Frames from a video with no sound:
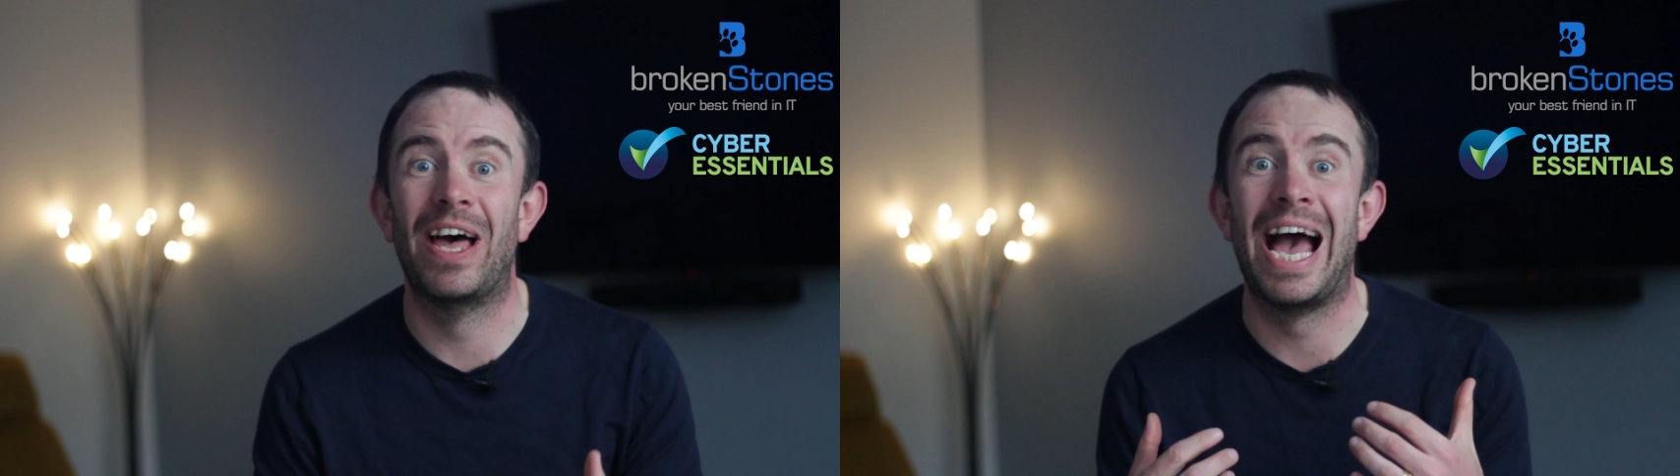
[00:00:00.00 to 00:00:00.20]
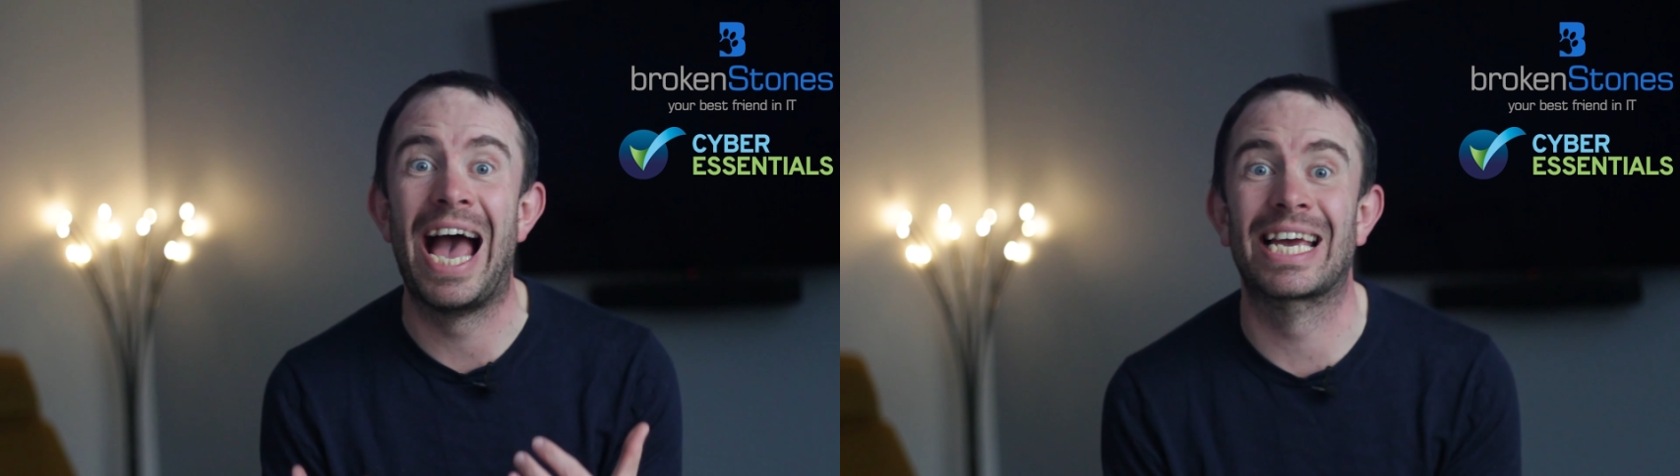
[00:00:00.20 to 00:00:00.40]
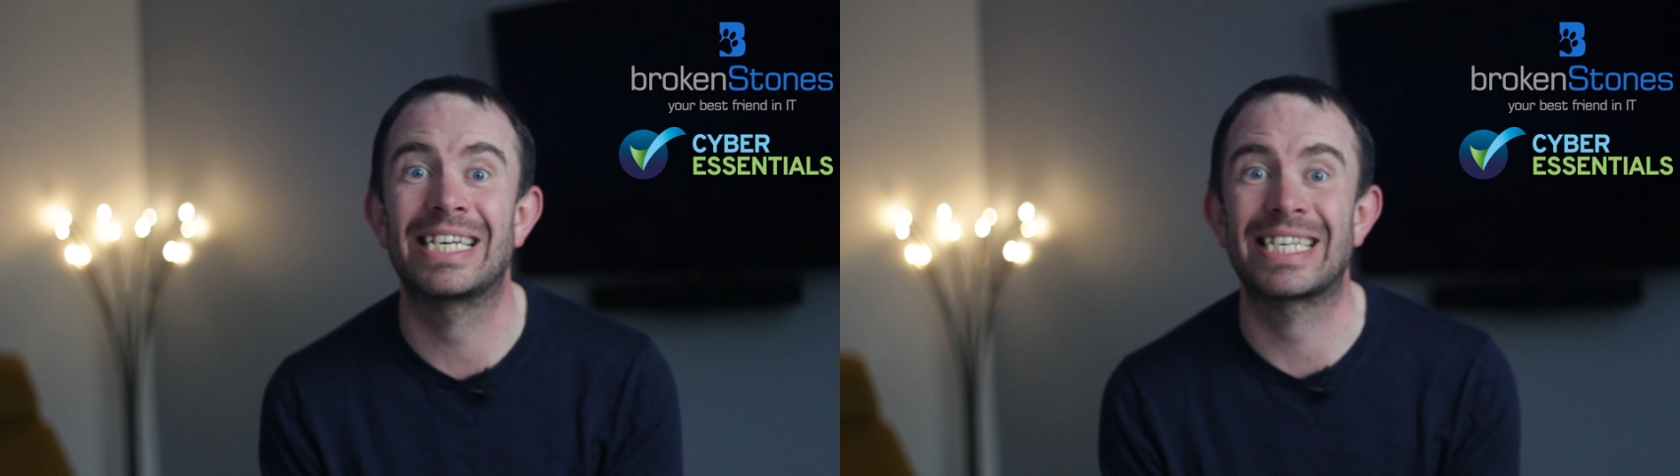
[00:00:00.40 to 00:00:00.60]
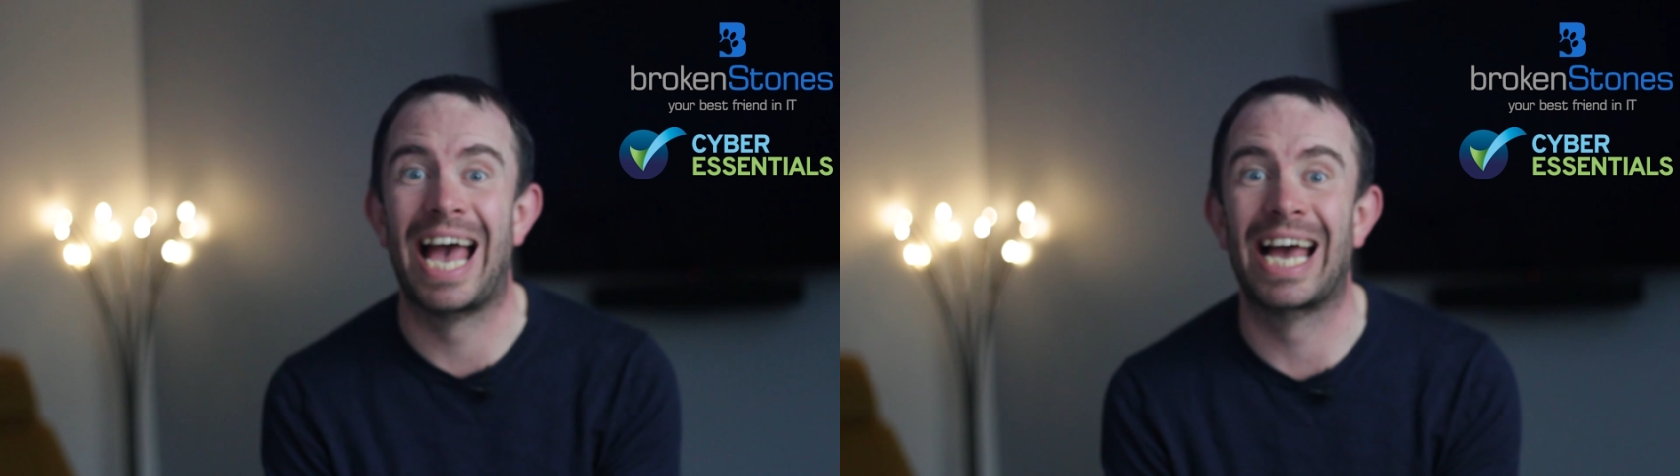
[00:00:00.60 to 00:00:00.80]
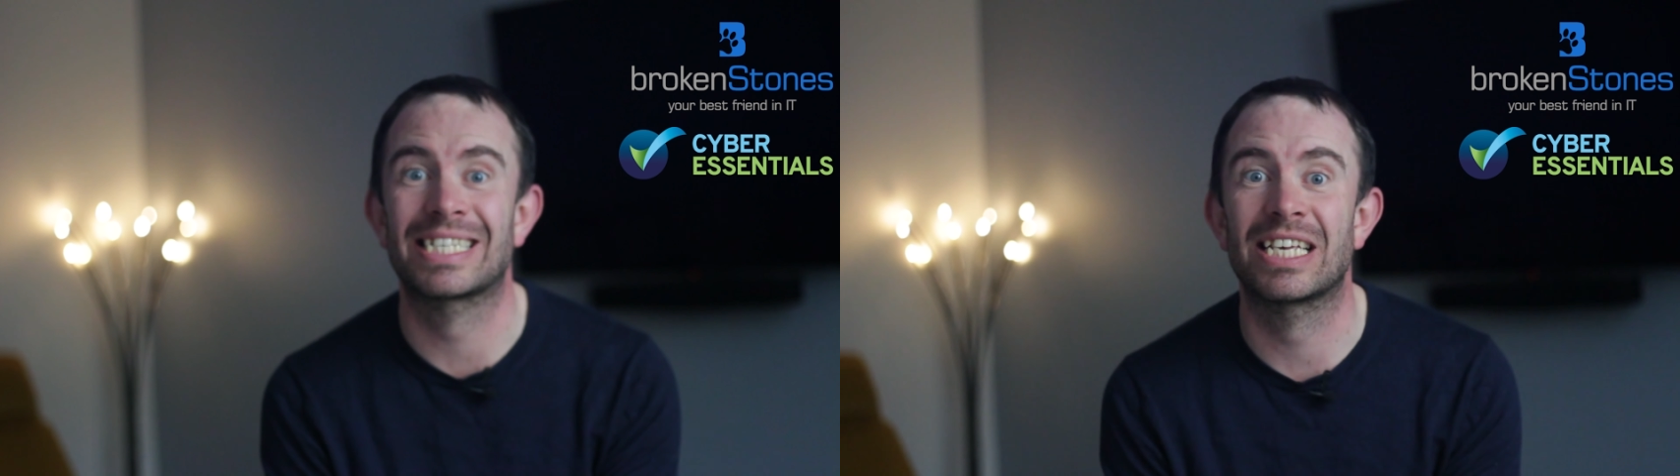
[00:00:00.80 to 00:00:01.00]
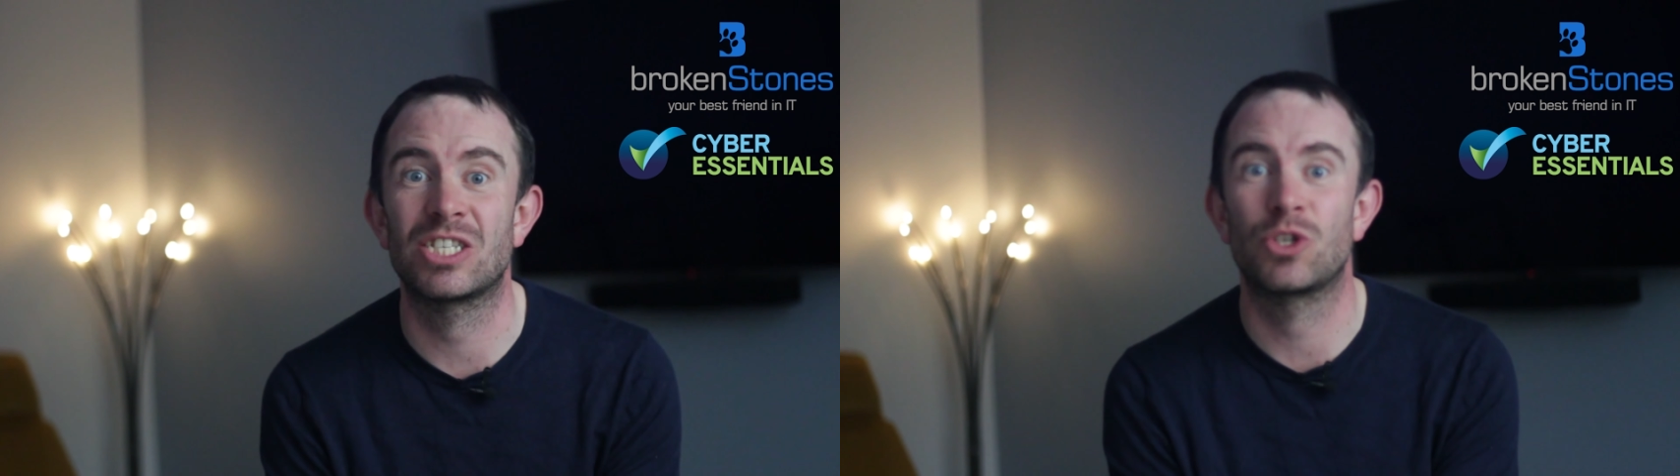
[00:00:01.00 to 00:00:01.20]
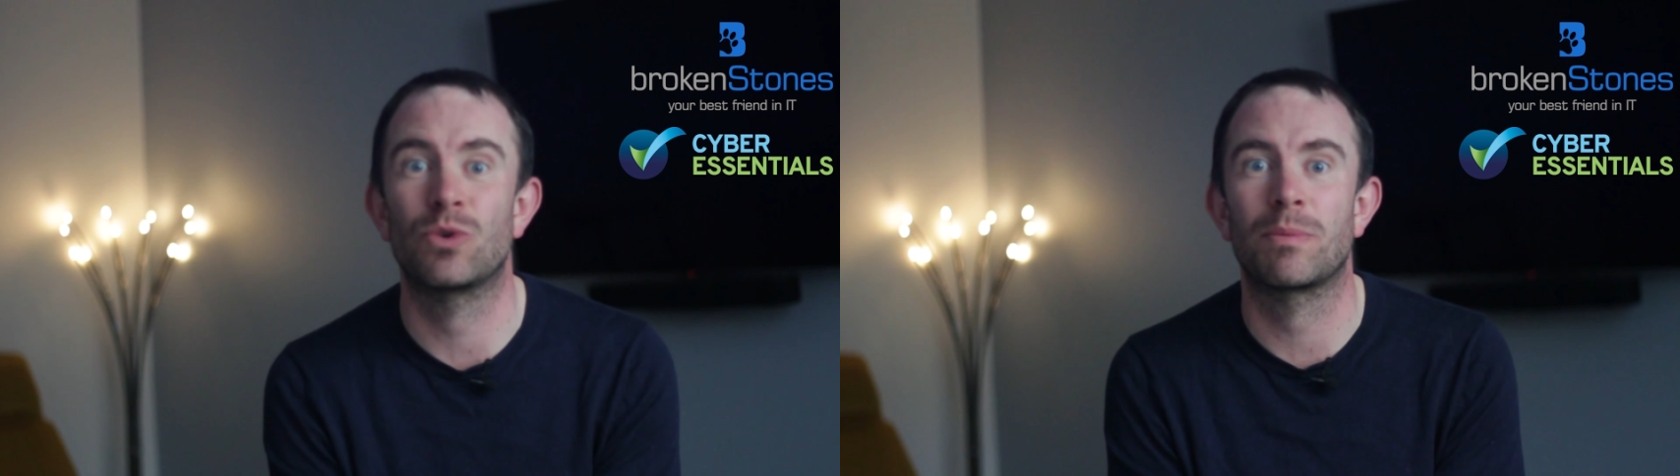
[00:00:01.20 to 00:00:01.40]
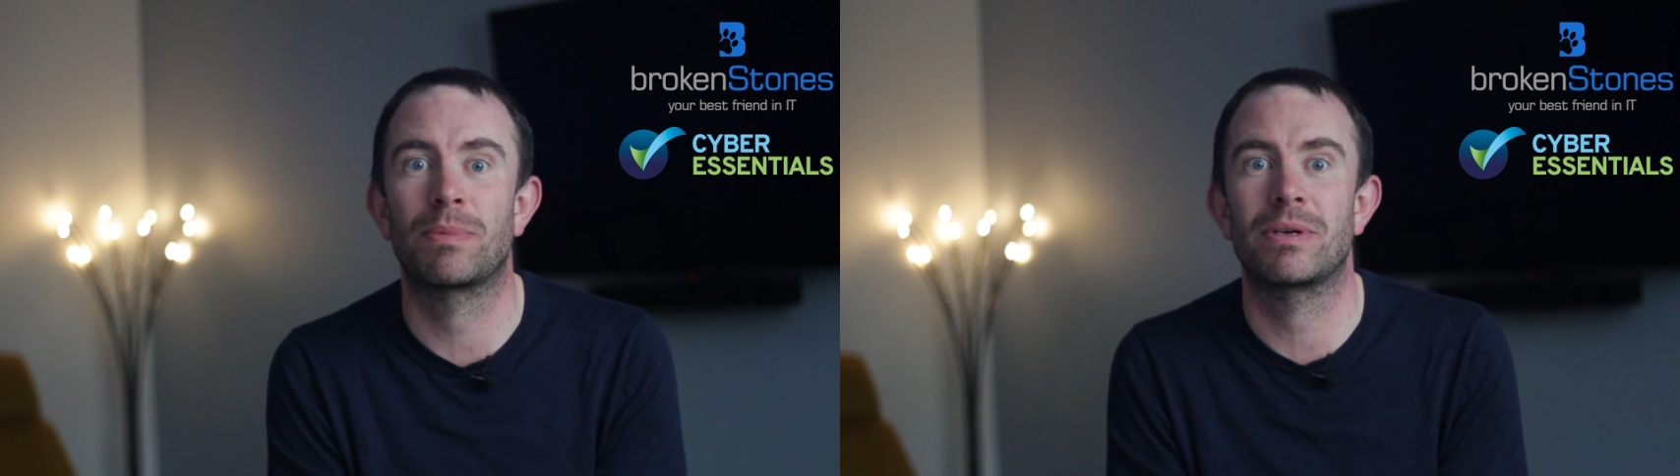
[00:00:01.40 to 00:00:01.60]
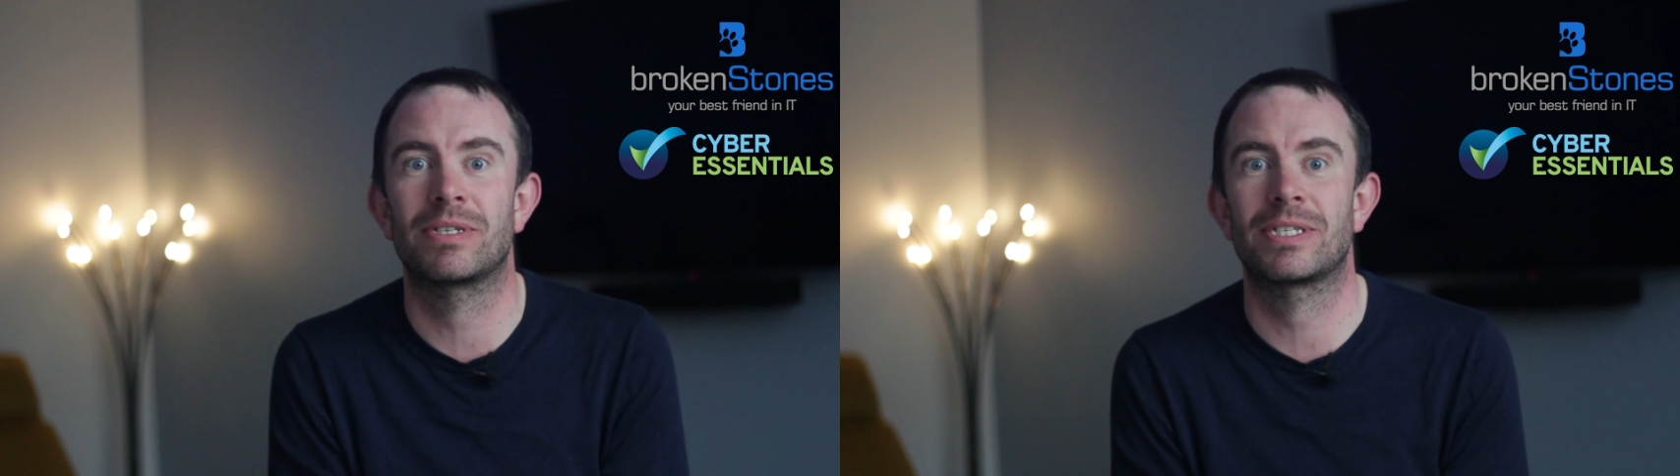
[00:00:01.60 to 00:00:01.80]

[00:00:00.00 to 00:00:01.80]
hackers access to your computer